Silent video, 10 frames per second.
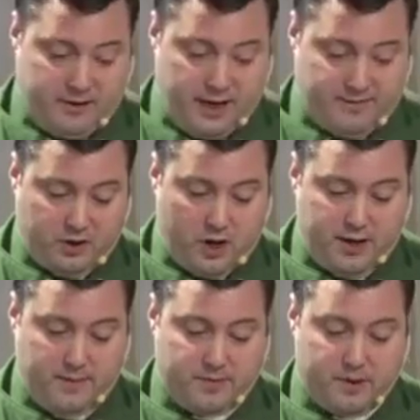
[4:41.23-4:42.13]
have taught
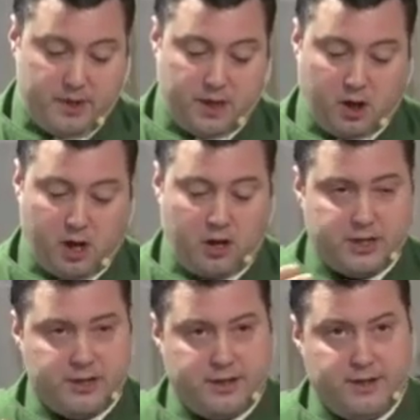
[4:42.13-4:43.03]
him to be a
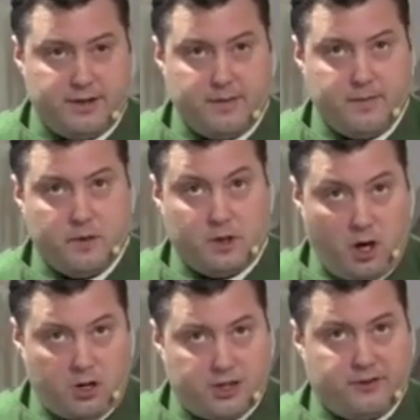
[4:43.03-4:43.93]

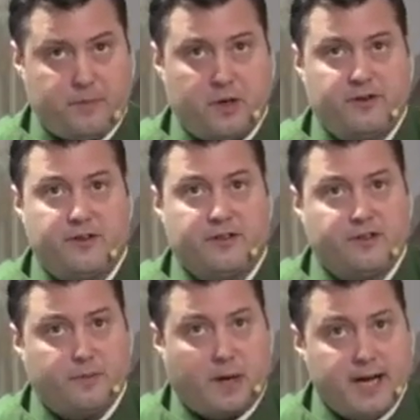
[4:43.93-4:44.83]
cautious person,
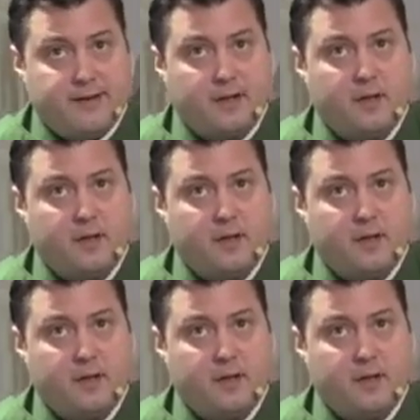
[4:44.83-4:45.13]
despite